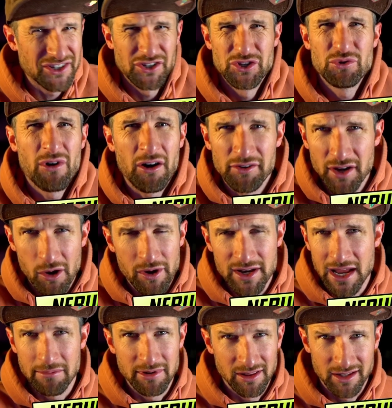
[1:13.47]
You all know what
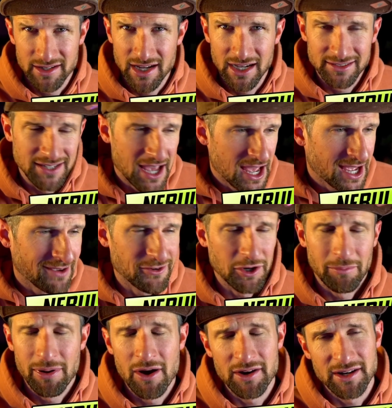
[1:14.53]
Nebula does. If your
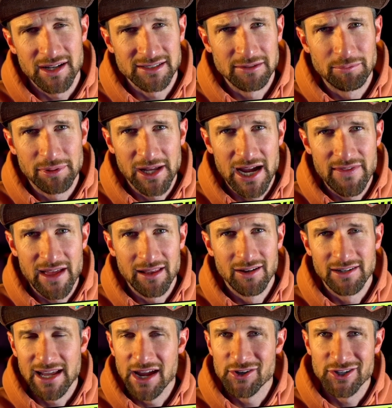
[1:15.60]
opponent doesn't play on that
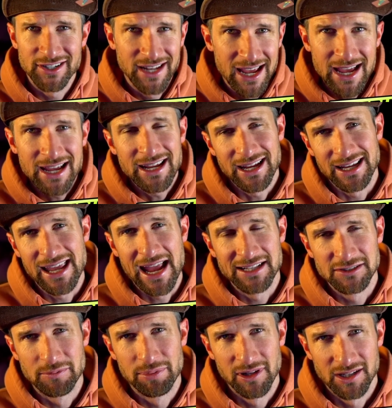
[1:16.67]
location, it
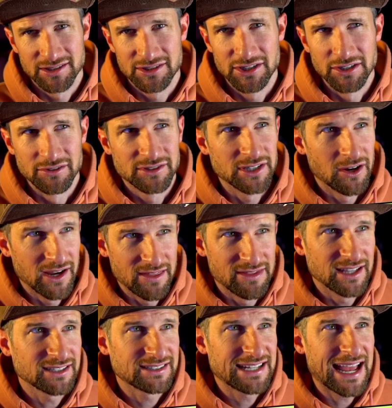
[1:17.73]
gains +2. So in
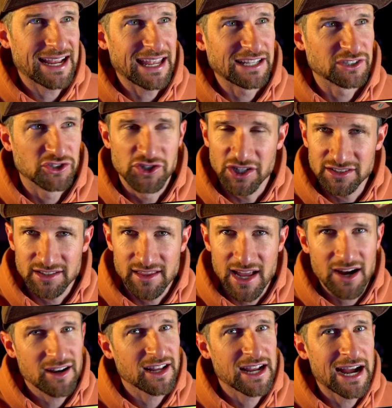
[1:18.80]
this deck, it's just
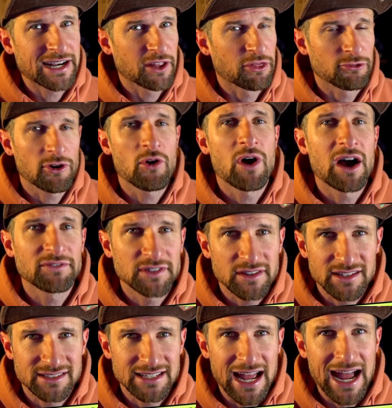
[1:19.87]
there to kind of throw off to
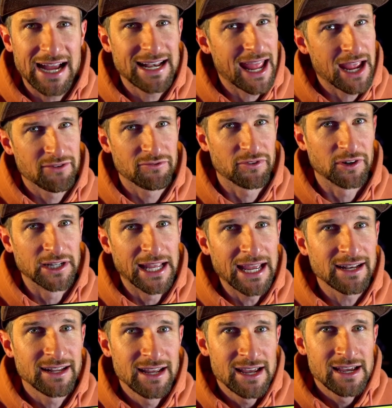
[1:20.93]
the side and
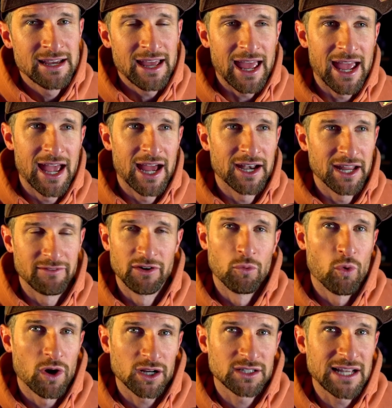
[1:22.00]
forget. And if it
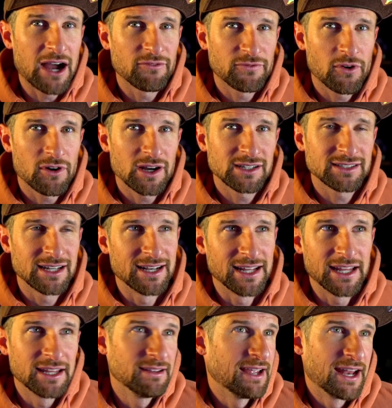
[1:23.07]
works out for us and
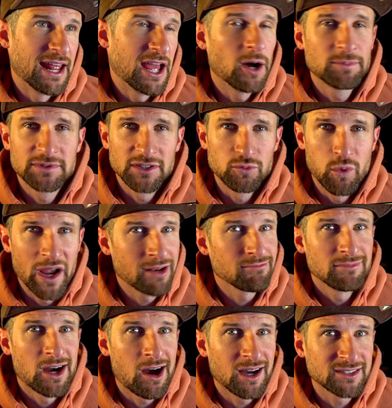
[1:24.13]
it helps us win,
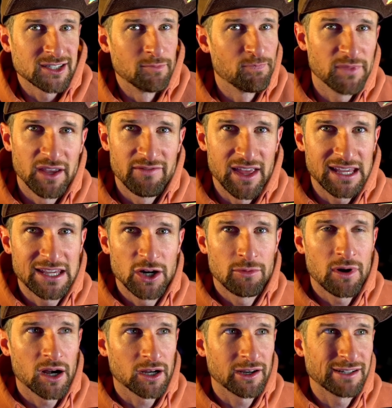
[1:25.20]
awesome. If they
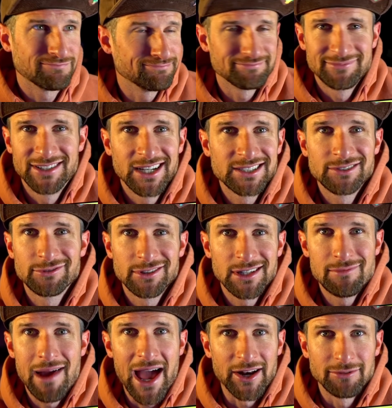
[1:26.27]
Killmonger it, doesn't really
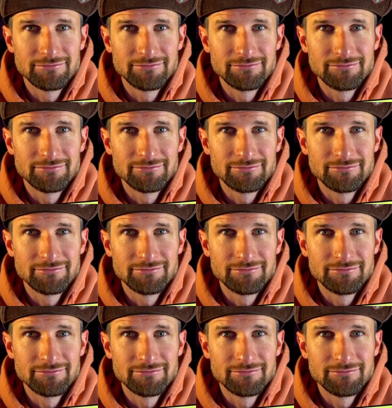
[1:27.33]
matter.